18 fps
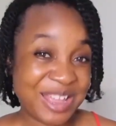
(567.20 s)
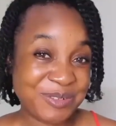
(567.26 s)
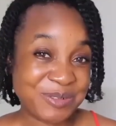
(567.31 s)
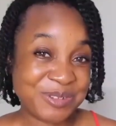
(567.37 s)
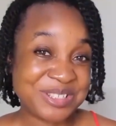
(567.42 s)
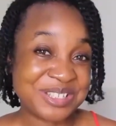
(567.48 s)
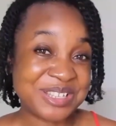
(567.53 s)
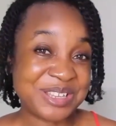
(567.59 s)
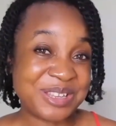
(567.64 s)

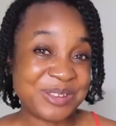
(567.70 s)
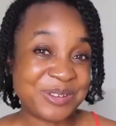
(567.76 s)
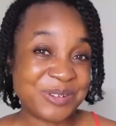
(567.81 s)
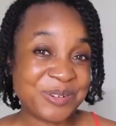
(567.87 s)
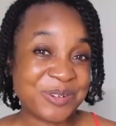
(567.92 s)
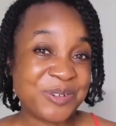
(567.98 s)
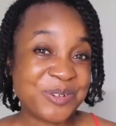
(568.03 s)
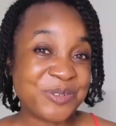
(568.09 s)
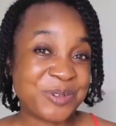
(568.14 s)
I will see
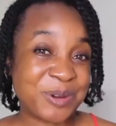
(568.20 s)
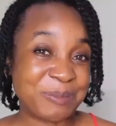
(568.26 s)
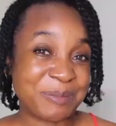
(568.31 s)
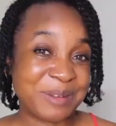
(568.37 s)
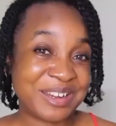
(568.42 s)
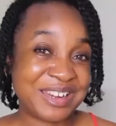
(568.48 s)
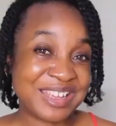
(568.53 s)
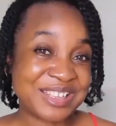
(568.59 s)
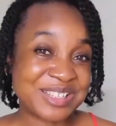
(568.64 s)
you for
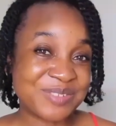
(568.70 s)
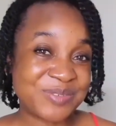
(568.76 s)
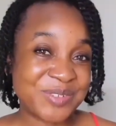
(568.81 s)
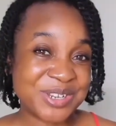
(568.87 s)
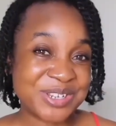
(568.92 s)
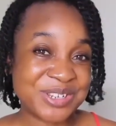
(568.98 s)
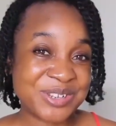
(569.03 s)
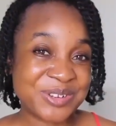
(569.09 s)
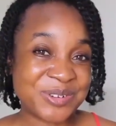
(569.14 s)
my next
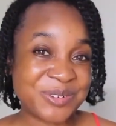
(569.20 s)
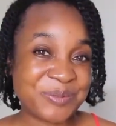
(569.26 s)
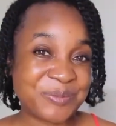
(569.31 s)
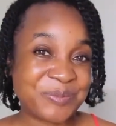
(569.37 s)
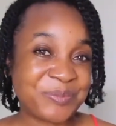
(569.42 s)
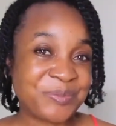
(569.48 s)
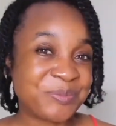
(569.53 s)
video.